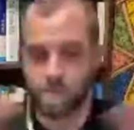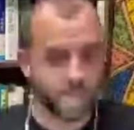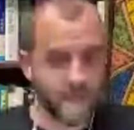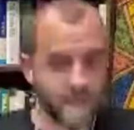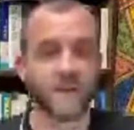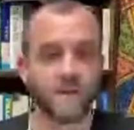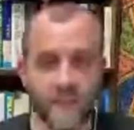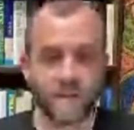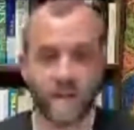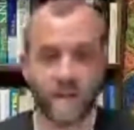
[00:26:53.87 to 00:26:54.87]
end of
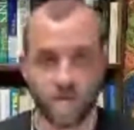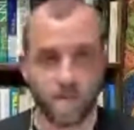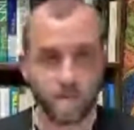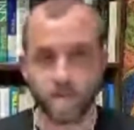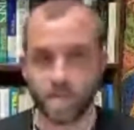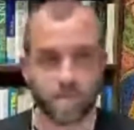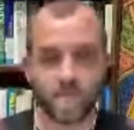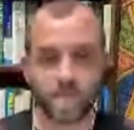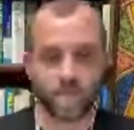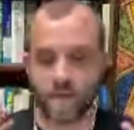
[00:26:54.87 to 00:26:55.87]
list.
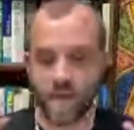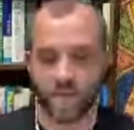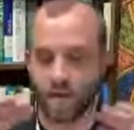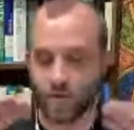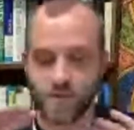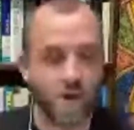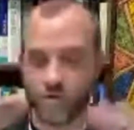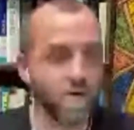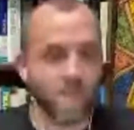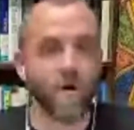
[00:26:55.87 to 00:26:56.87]
There's
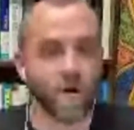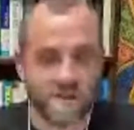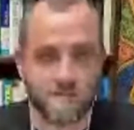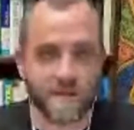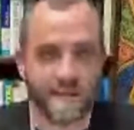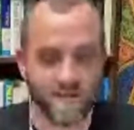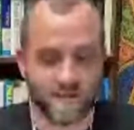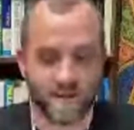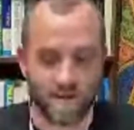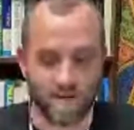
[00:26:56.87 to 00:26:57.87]
no more to be
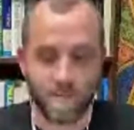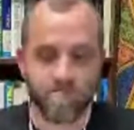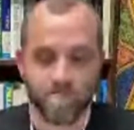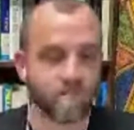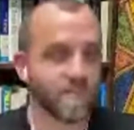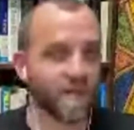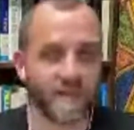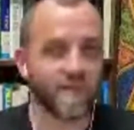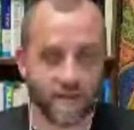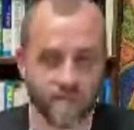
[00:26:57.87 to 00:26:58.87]
listed, all right?
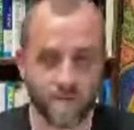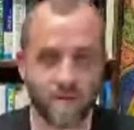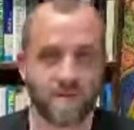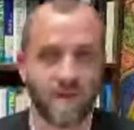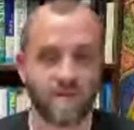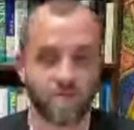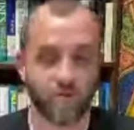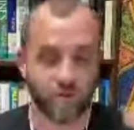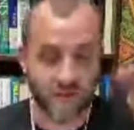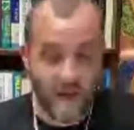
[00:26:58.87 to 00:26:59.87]
Nothing else to be said. So
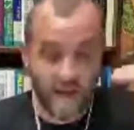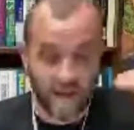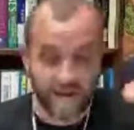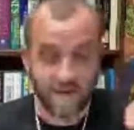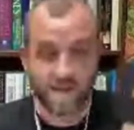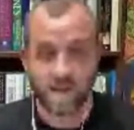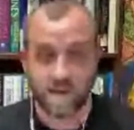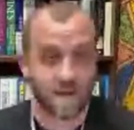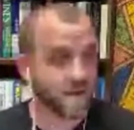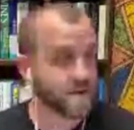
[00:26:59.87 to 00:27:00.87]
there's God,
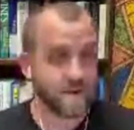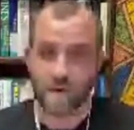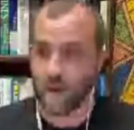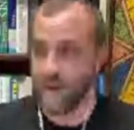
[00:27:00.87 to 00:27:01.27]
and